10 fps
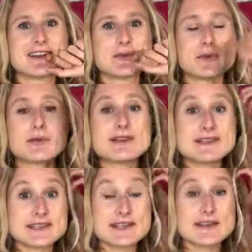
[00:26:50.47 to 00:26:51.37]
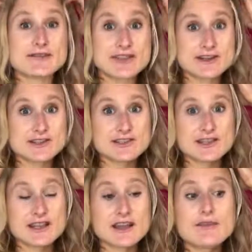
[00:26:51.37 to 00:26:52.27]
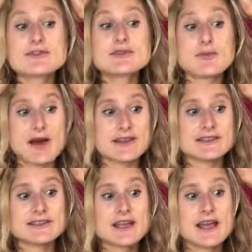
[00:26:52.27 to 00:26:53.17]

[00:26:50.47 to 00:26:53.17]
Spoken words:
We will see if there's enough demand